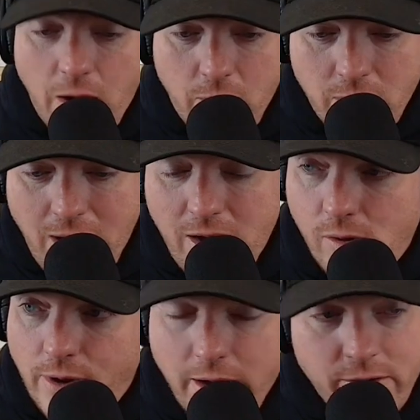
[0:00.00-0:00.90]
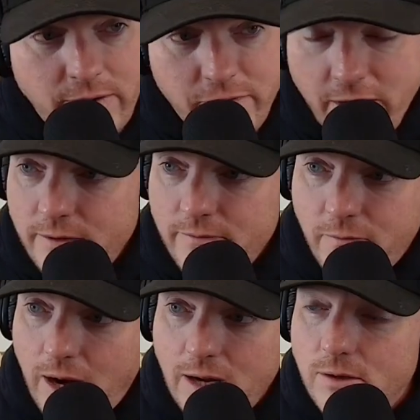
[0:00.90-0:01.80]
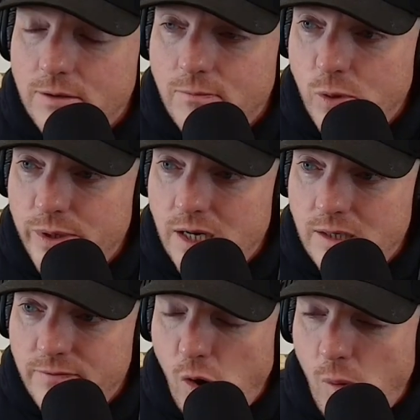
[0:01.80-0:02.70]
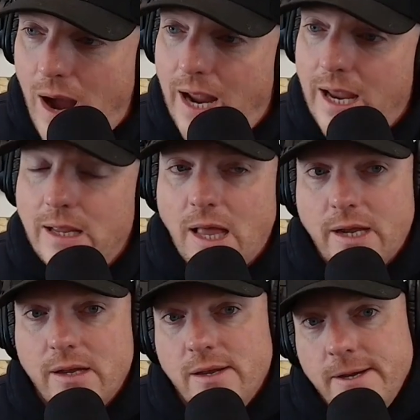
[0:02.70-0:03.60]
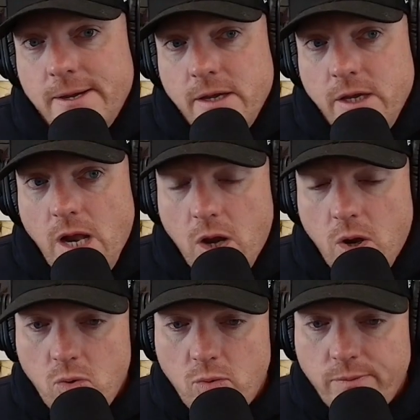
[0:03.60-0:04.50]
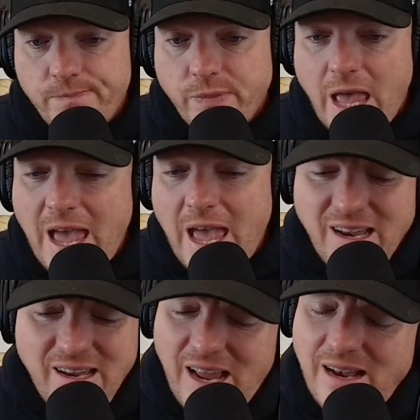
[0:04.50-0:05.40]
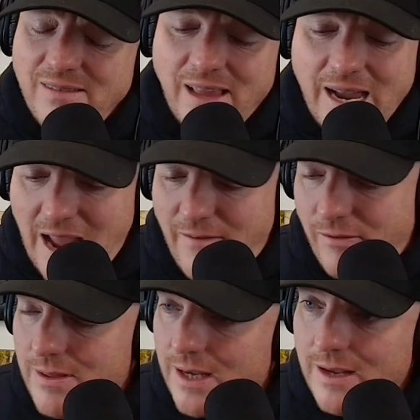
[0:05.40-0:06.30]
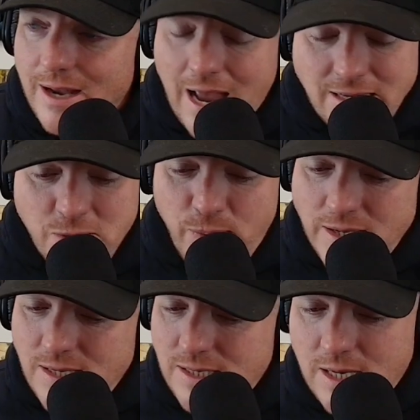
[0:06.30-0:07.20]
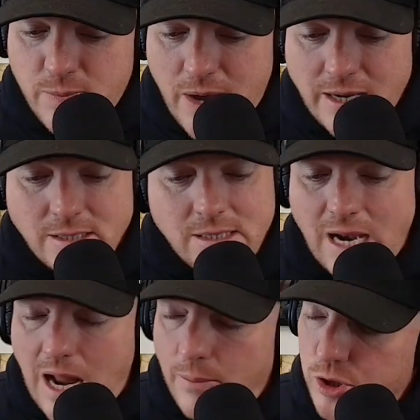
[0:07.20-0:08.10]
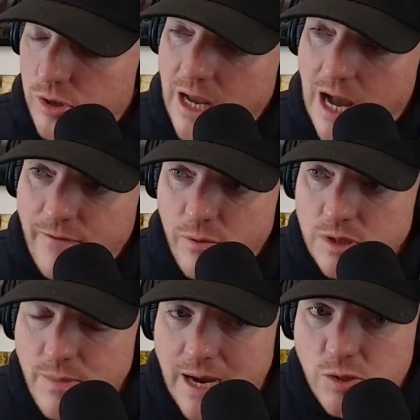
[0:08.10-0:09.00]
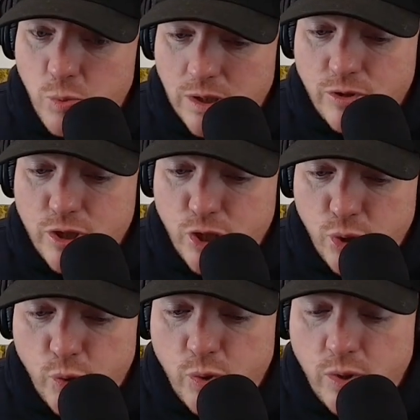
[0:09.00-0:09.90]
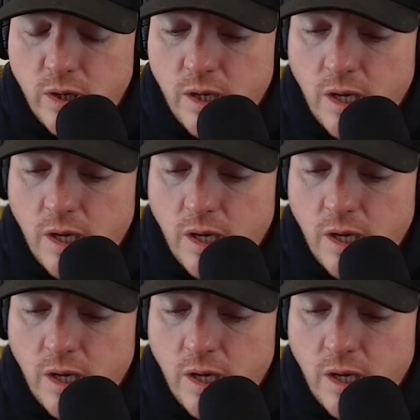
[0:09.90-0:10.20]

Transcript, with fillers: Now what do I own? I own a freaking Wrangler Rubicon four by E. Like, you know, and and it like everything, it has its pluses and its minuses, and I'm sure the iForce Max will too.